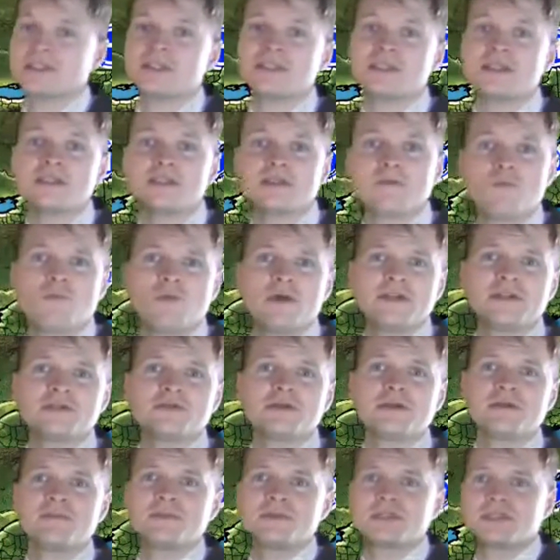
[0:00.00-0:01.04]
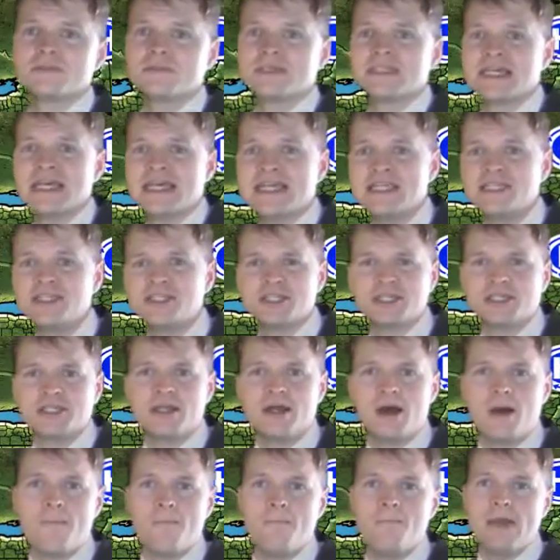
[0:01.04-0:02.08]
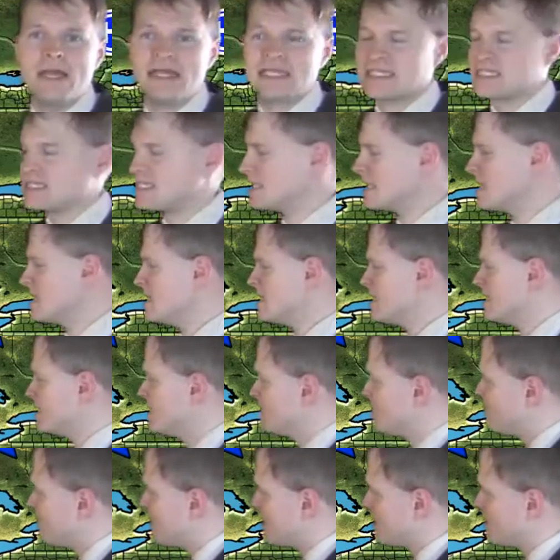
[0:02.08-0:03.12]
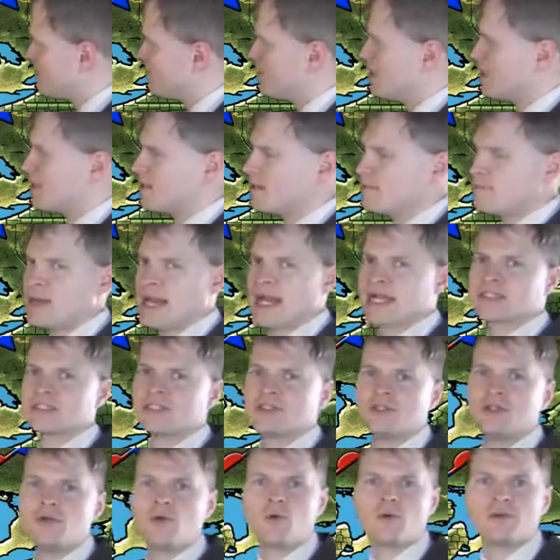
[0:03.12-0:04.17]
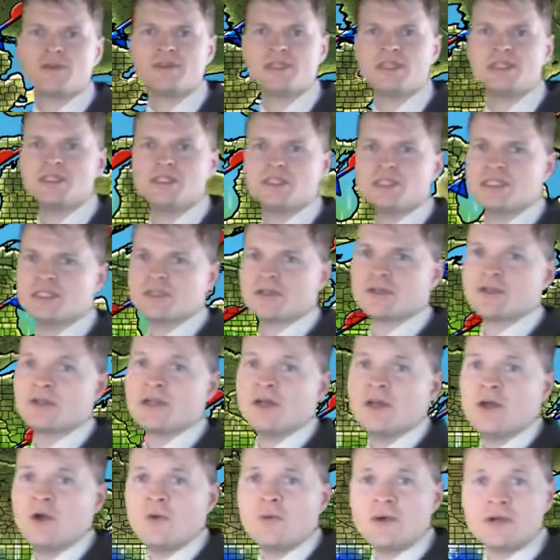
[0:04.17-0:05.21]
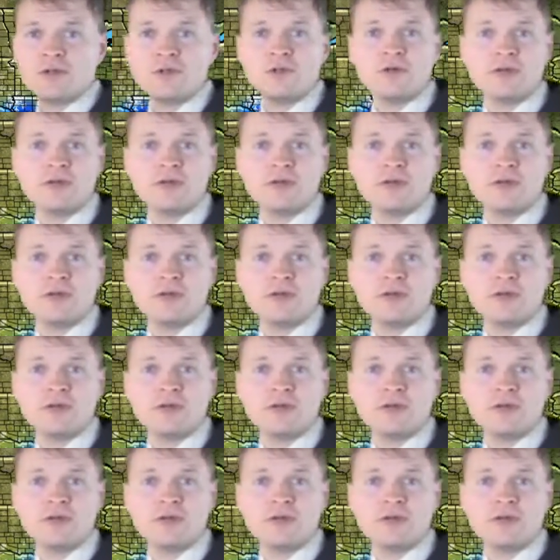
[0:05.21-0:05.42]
to see some wintry precipitation, a mix developing. And back to the northeast here, we're